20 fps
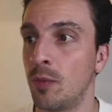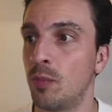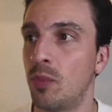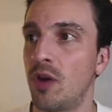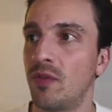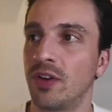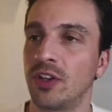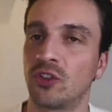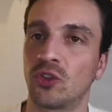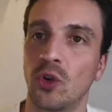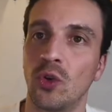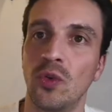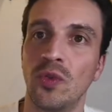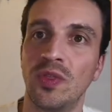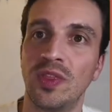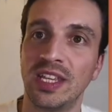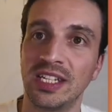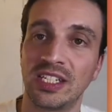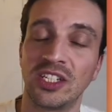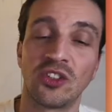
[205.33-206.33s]
Perfect. So
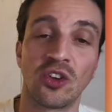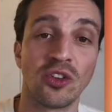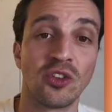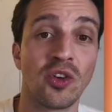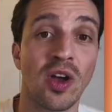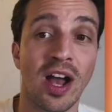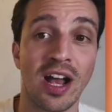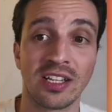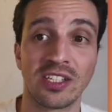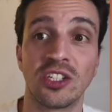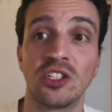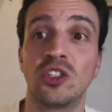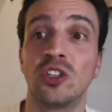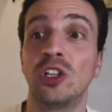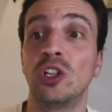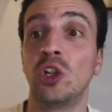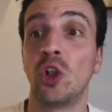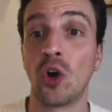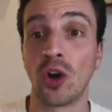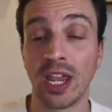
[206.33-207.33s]
this is going to ask you to
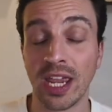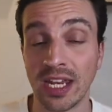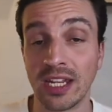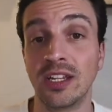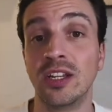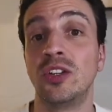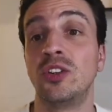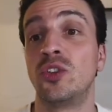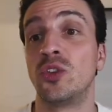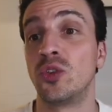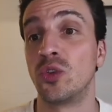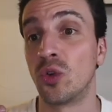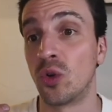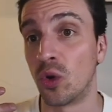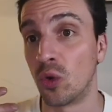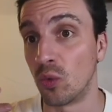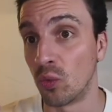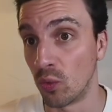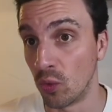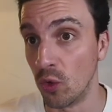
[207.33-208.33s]
log in to
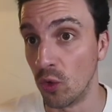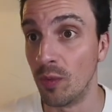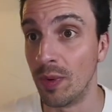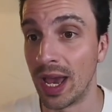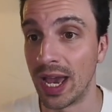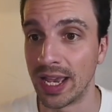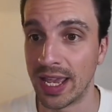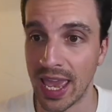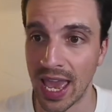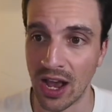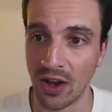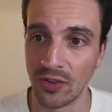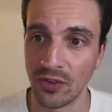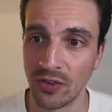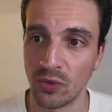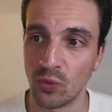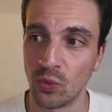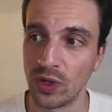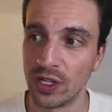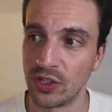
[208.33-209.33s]
your Rube
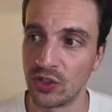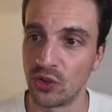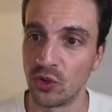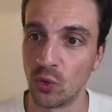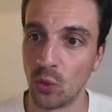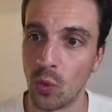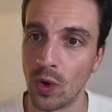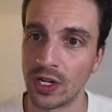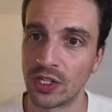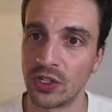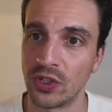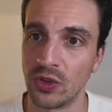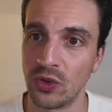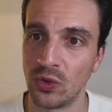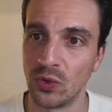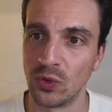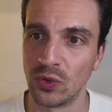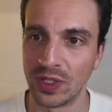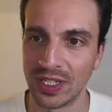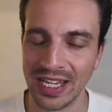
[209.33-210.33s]
account, which you want to
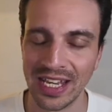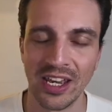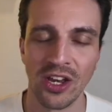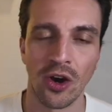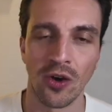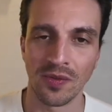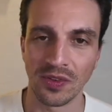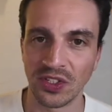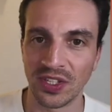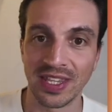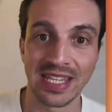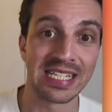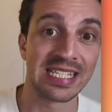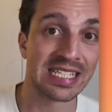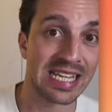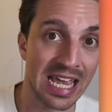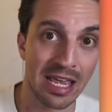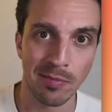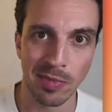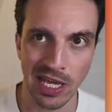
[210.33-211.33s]
use, obviously, the
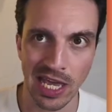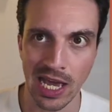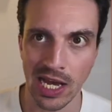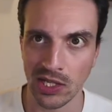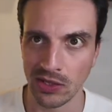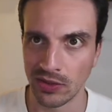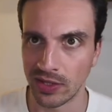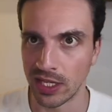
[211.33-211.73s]
same account that